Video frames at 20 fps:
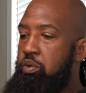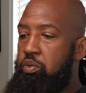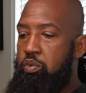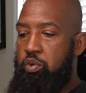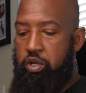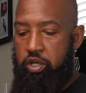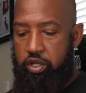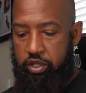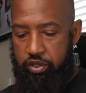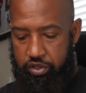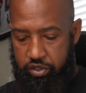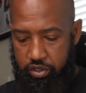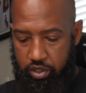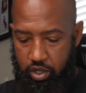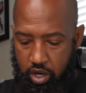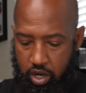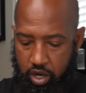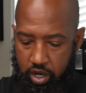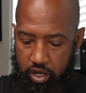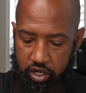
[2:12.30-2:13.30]
with
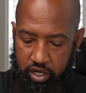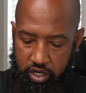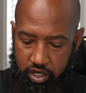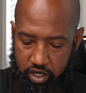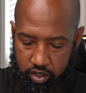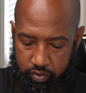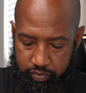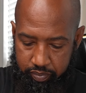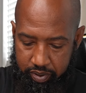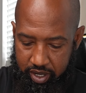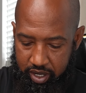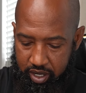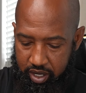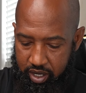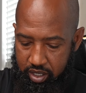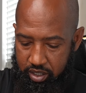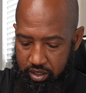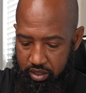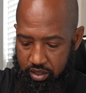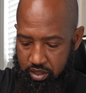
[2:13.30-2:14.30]
our air
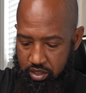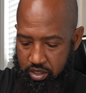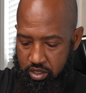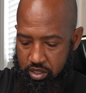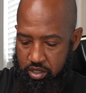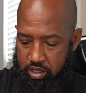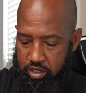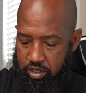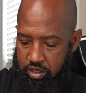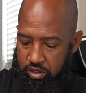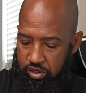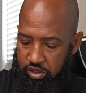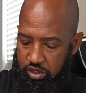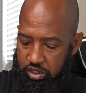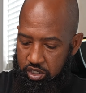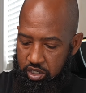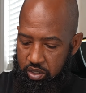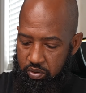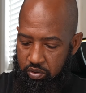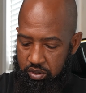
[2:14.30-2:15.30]
pad and
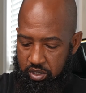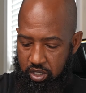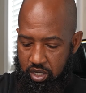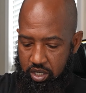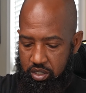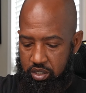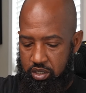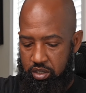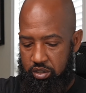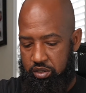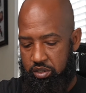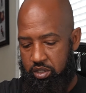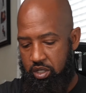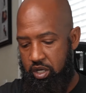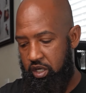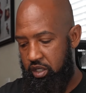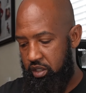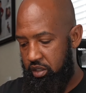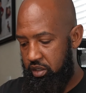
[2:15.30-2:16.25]
see what that looks like.